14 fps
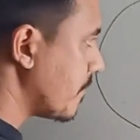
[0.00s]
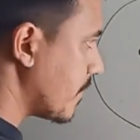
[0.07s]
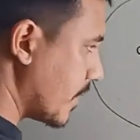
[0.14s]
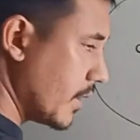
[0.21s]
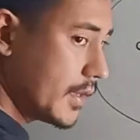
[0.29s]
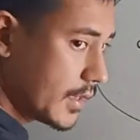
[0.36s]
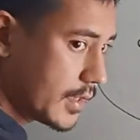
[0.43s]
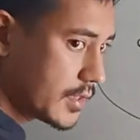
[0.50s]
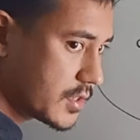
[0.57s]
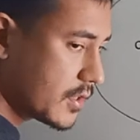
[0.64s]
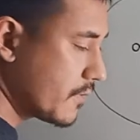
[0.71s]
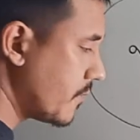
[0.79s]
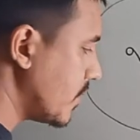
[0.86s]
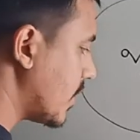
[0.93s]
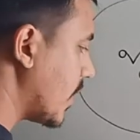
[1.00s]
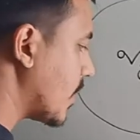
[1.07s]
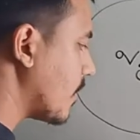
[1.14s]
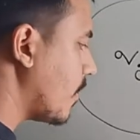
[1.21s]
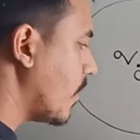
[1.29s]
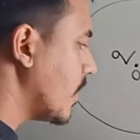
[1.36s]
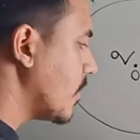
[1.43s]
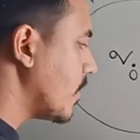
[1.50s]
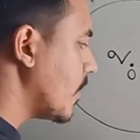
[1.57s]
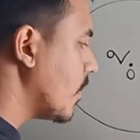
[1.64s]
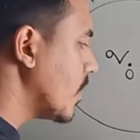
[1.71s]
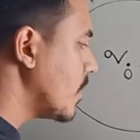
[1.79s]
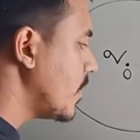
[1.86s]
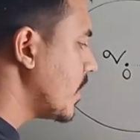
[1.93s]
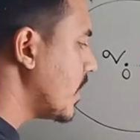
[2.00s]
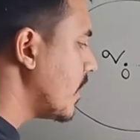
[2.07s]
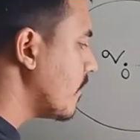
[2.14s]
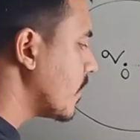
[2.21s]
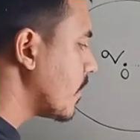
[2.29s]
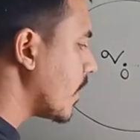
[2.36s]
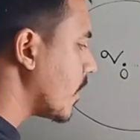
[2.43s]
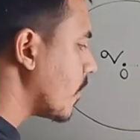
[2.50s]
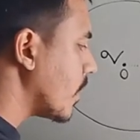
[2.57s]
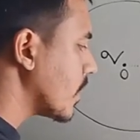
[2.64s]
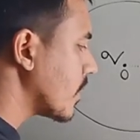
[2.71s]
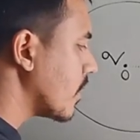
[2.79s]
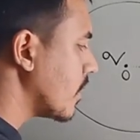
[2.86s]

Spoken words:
Now electric field at point P will be given by what?